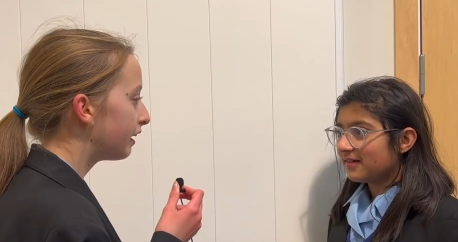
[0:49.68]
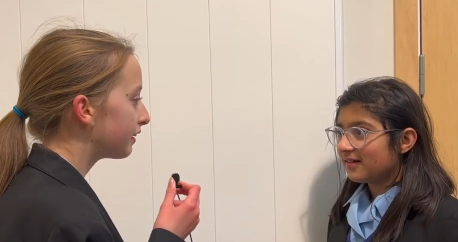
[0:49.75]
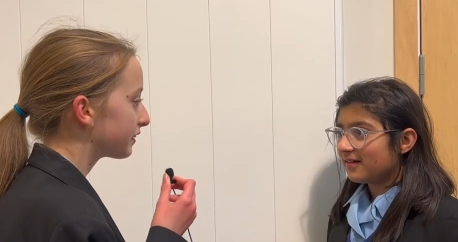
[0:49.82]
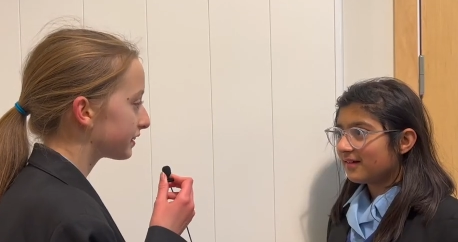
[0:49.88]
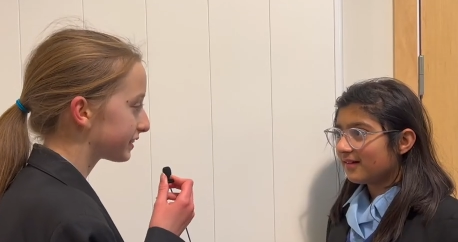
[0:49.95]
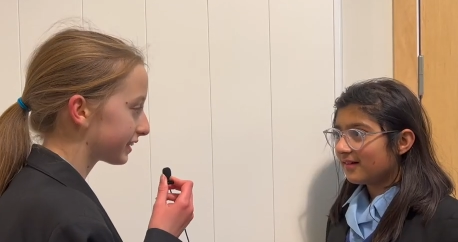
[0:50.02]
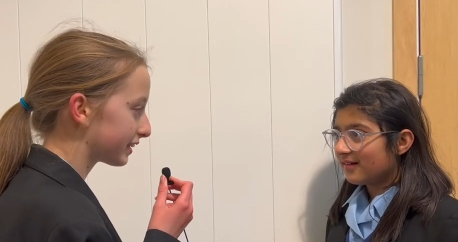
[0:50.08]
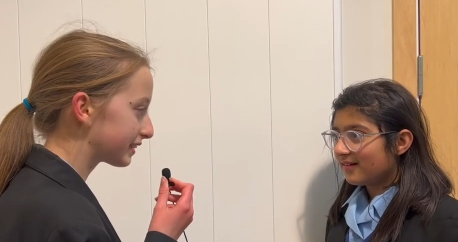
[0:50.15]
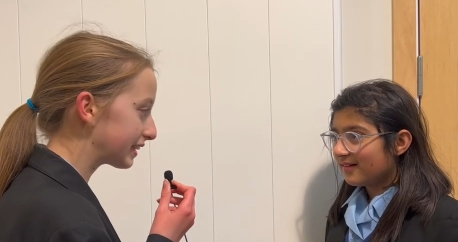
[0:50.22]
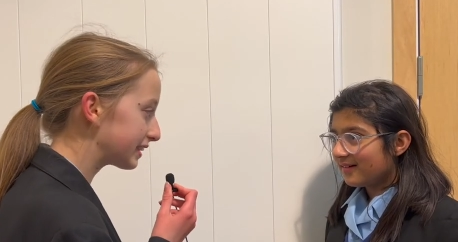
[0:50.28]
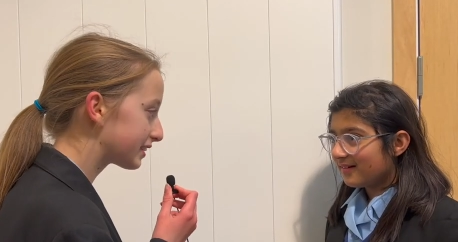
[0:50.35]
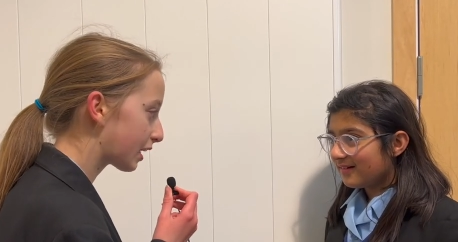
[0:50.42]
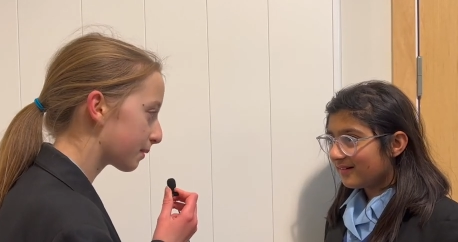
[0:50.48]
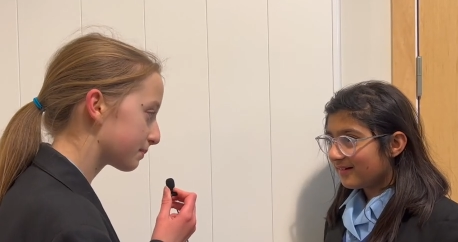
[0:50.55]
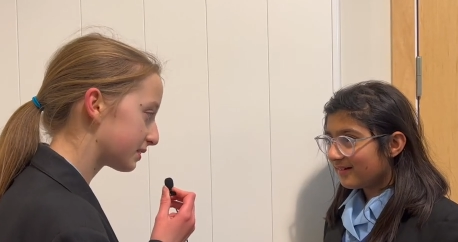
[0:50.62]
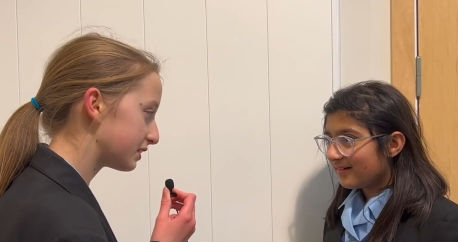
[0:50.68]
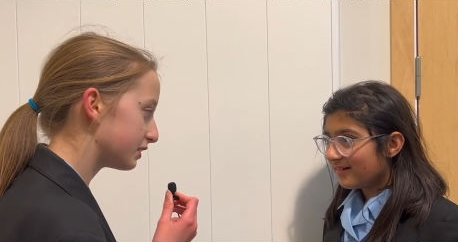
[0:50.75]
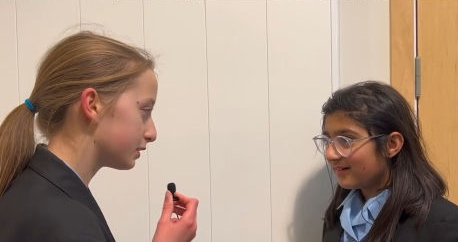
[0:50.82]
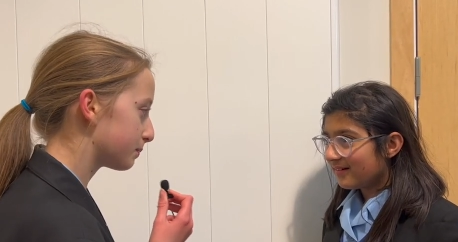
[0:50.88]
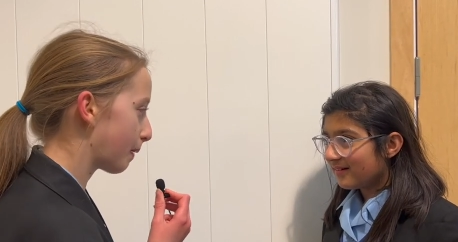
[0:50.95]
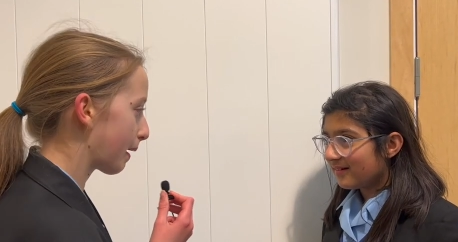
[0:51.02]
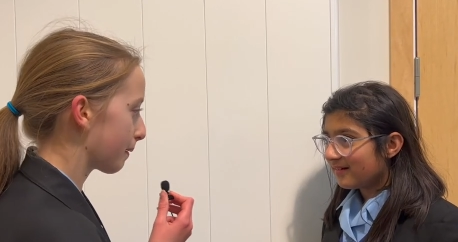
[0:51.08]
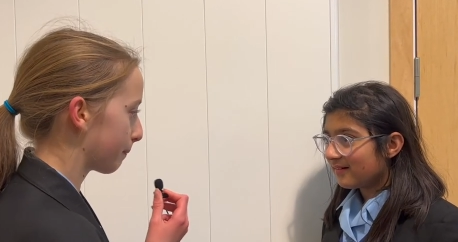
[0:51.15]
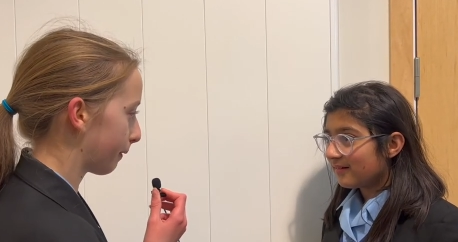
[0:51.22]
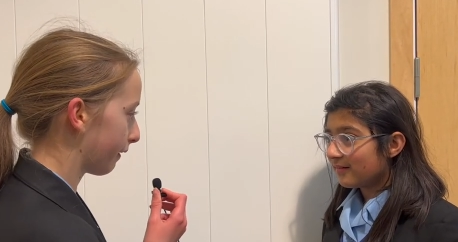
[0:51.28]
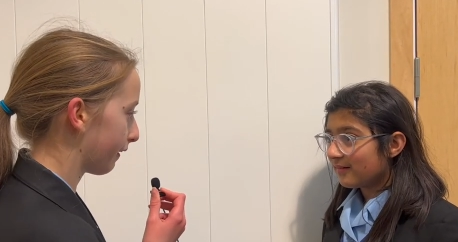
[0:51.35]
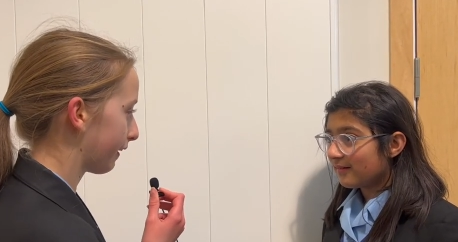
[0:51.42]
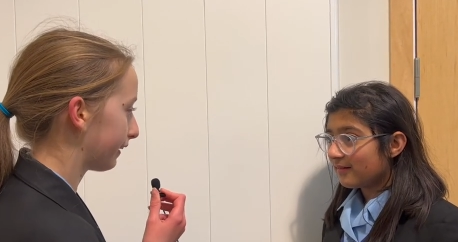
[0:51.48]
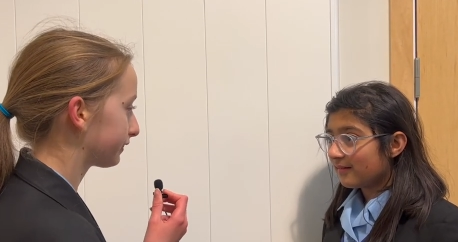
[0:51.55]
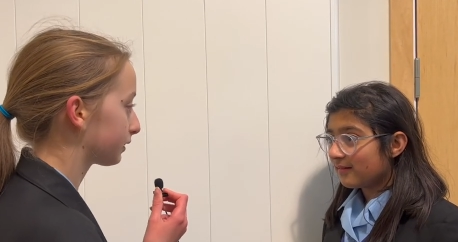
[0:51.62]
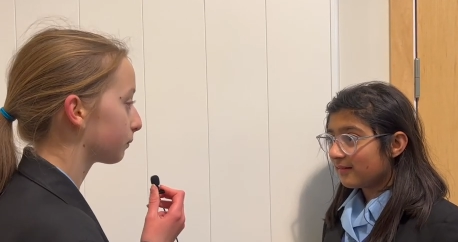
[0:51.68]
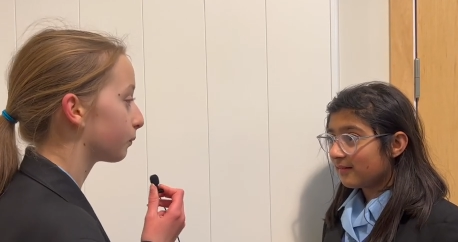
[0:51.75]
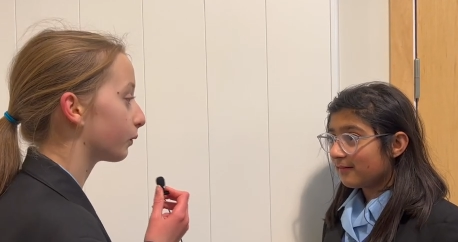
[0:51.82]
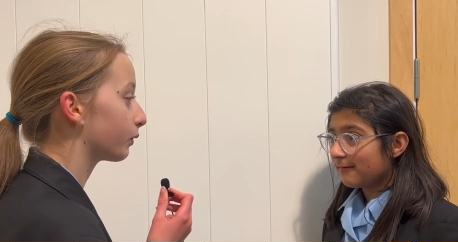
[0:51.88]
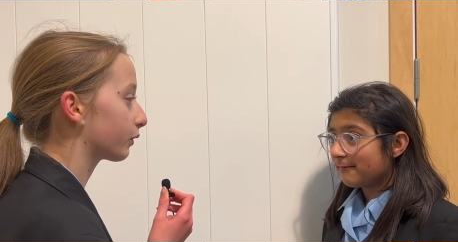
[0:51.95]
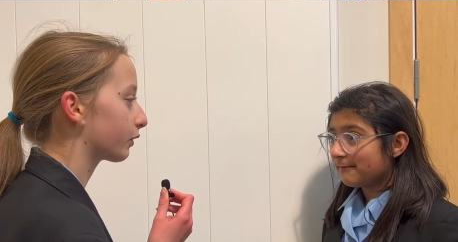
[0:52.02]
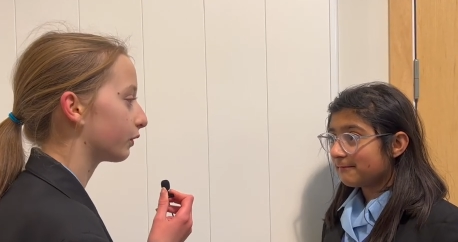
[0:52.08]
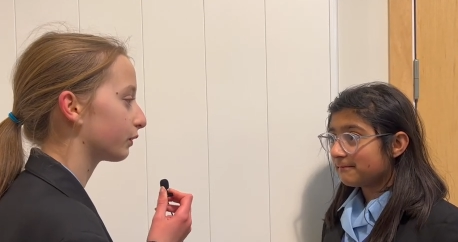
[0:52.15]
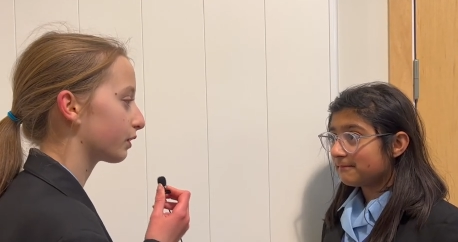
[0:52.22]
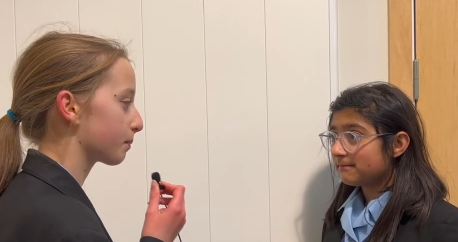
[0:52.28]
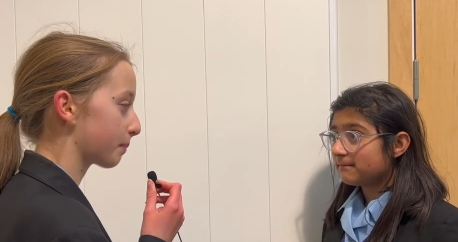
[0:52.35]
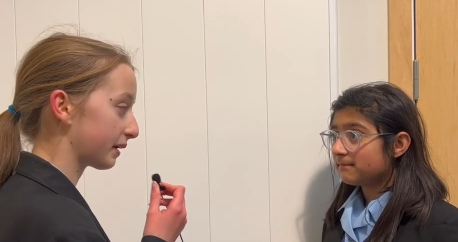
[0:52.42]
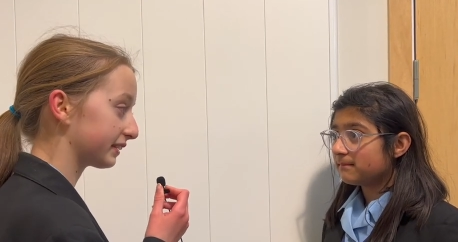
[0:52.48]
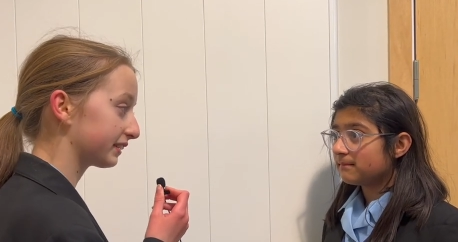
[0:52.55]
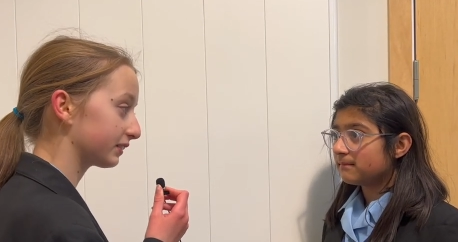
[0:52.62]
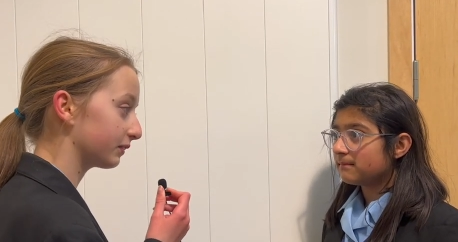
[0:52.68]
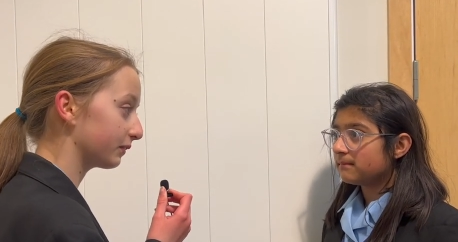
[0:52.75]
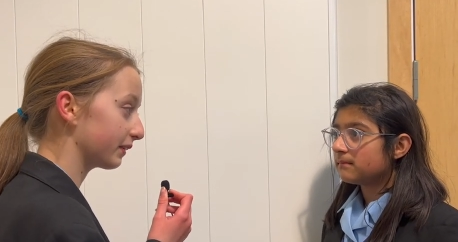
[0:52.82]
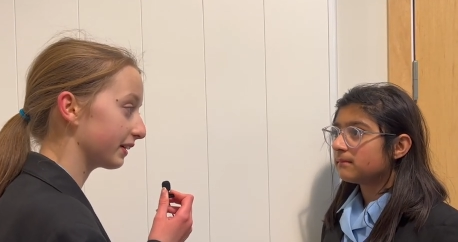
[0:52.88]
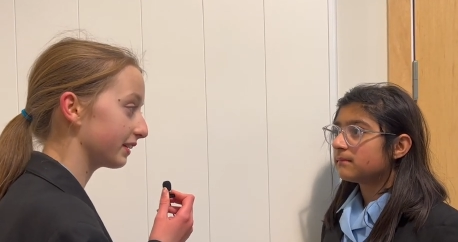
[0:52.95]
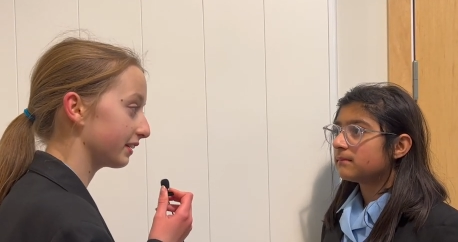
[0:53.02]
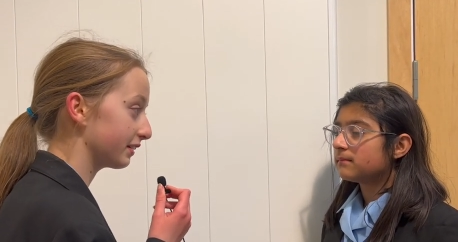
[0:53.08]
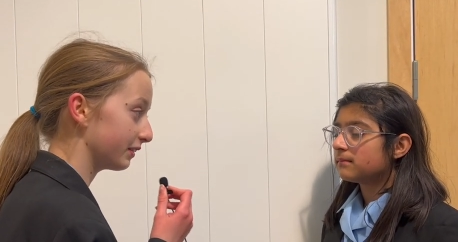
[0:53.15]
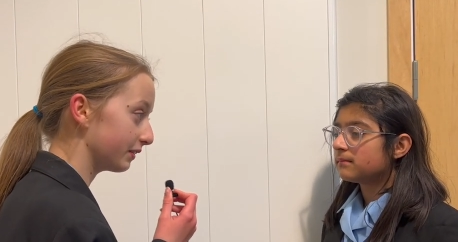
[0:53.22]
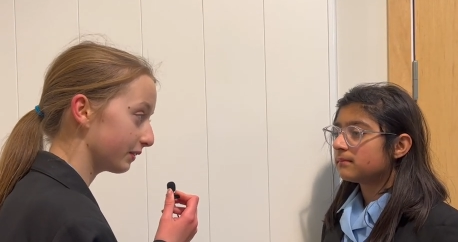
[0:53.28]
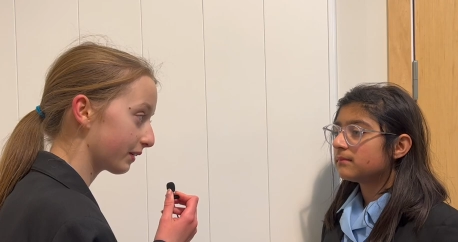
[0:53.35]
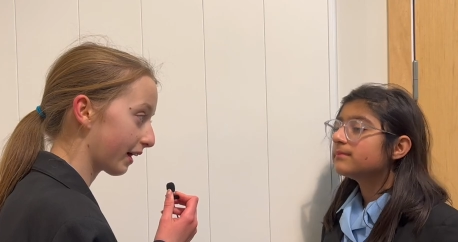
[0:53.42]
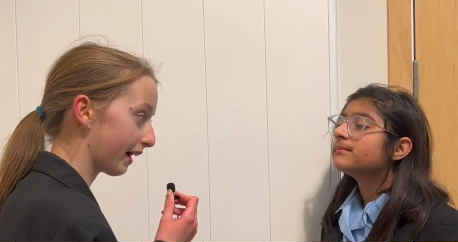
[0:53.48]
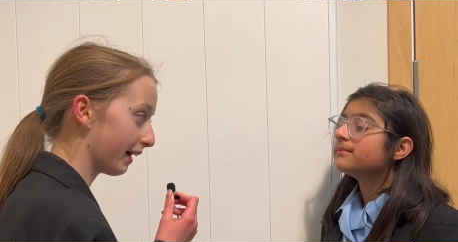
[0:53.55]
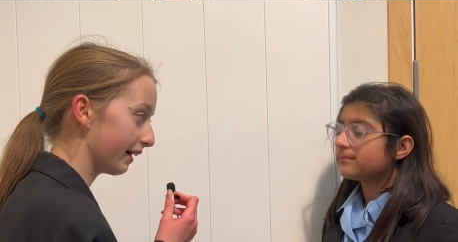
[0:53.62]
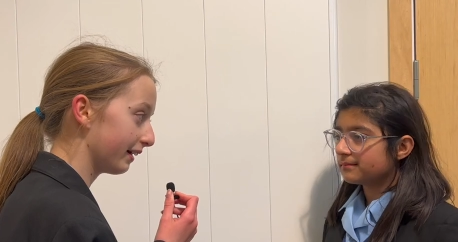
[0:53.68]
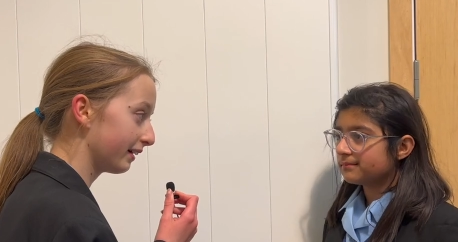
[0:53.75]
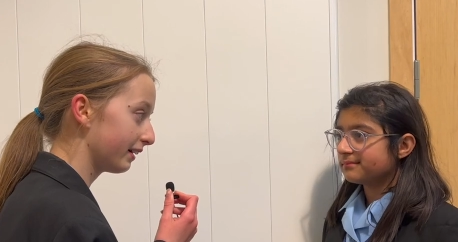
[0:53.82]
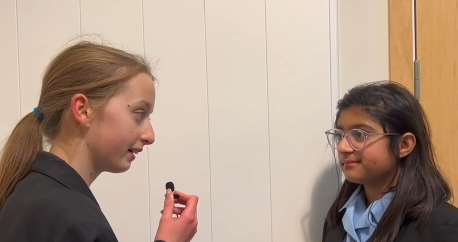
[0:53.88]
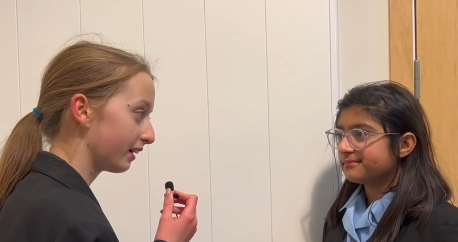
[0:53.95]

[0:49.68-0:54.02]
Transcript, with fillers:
Speaker 1: The Sunday Times newspaper has a award called the best school in the UK